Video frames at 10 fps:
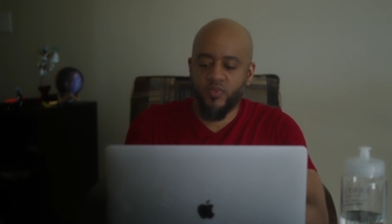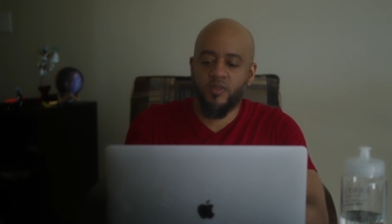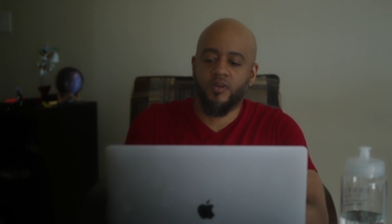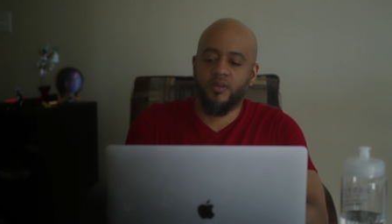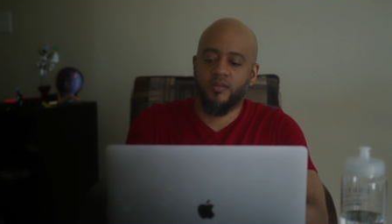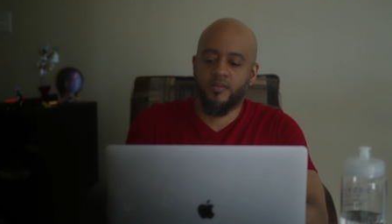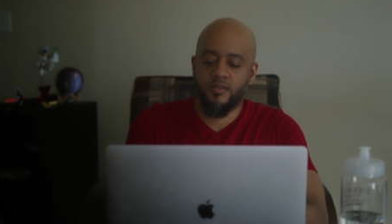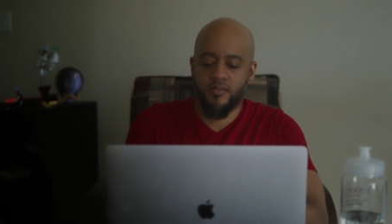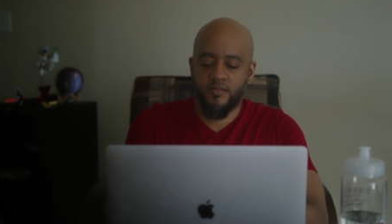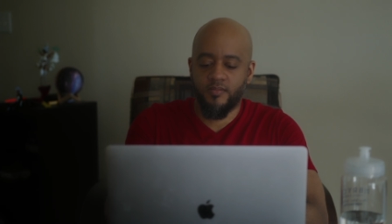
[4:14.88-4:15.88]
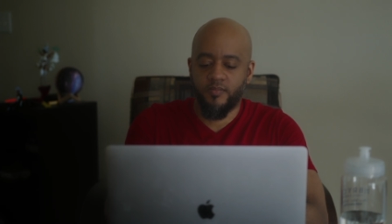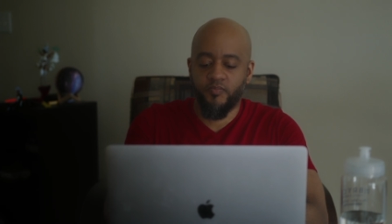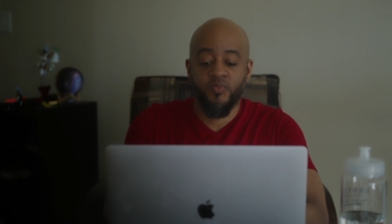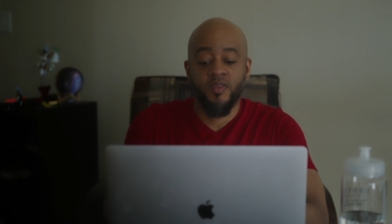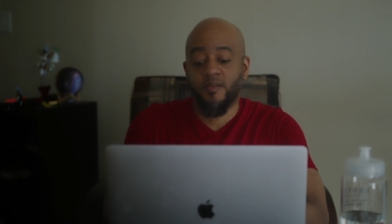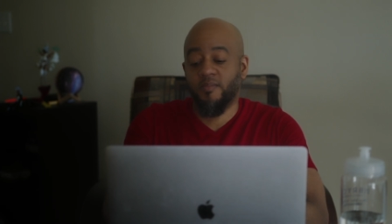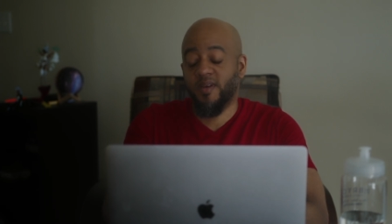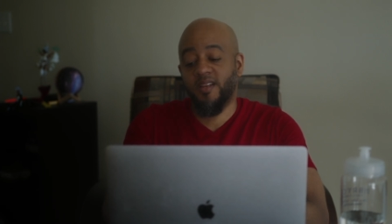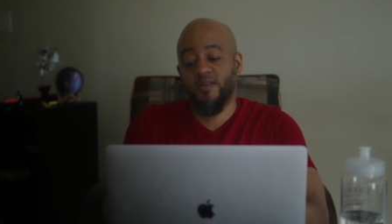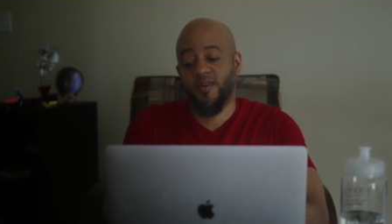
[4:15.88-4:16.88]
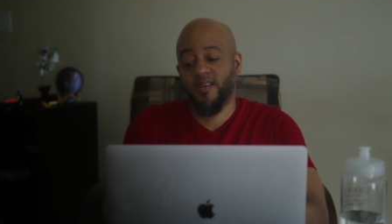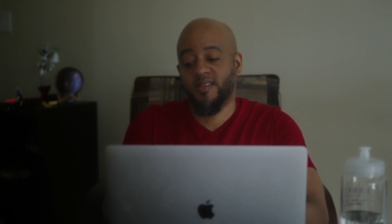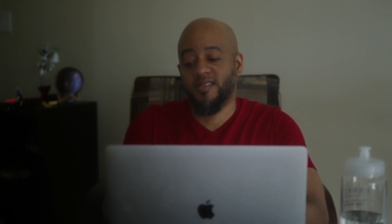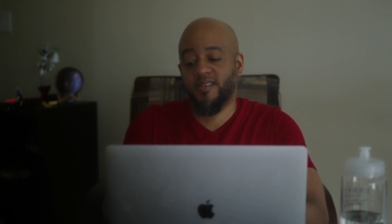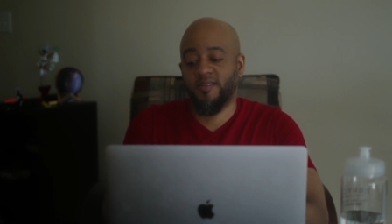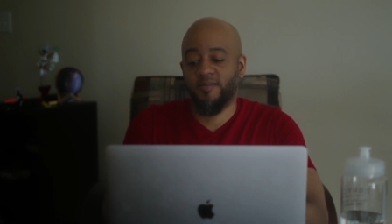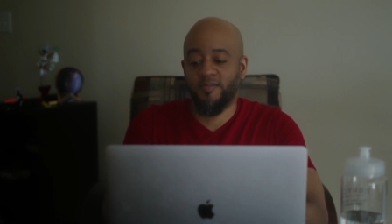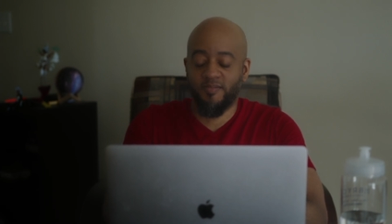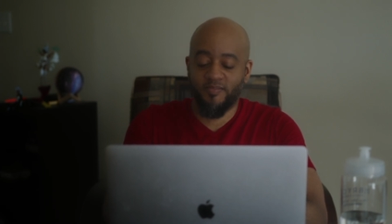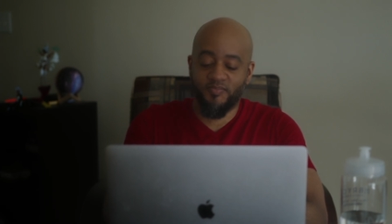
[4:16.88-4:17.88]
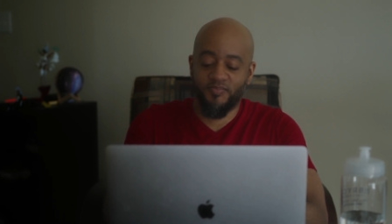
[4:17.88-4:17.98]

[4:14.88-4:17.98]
Okay. But anyways, um